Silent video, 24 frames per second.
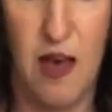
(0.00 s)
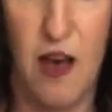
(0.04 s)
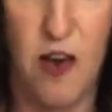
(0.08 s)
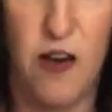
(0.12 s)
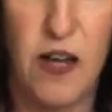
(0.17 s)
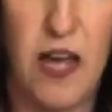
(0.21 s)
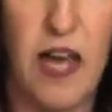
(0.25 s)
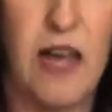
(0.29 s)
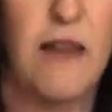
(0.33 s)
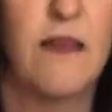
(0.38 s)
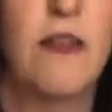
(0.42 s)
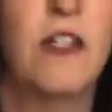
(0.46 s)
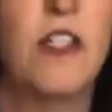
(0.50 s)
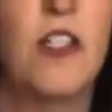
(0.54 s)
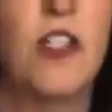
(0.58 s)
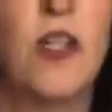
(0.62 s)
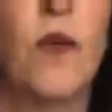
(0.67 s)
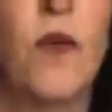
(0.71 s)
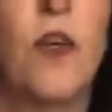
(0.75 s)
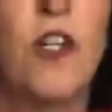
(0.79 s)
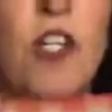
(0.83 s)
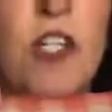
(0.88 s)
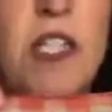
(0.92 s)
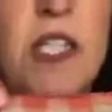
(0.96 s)
Okay, so
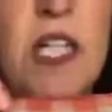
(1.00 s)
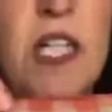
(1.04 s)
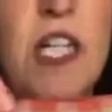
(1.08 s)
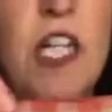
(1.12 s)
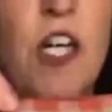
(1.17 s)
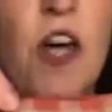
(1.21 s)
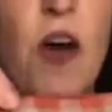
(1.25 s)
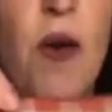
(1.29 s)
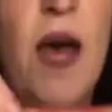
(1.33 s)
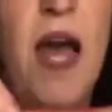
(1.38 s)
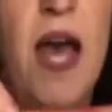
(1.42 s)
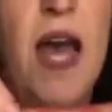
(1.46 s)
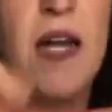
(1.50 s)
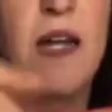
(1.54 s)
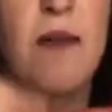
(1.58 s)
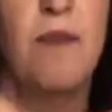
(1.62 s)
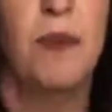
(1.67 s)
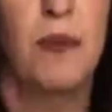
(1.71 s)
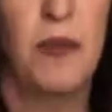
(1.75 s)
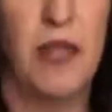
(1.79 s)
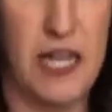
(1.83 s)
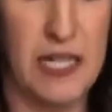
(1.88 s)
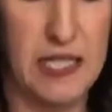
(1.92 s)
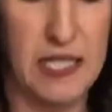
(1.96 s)
we're just going to go ahead
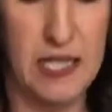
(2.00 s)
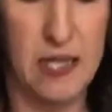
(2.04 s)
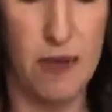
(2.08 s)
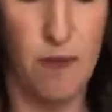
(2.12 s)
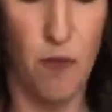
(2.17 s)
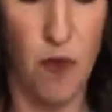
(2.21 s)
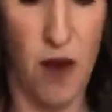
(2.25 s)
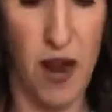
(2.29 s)
and place them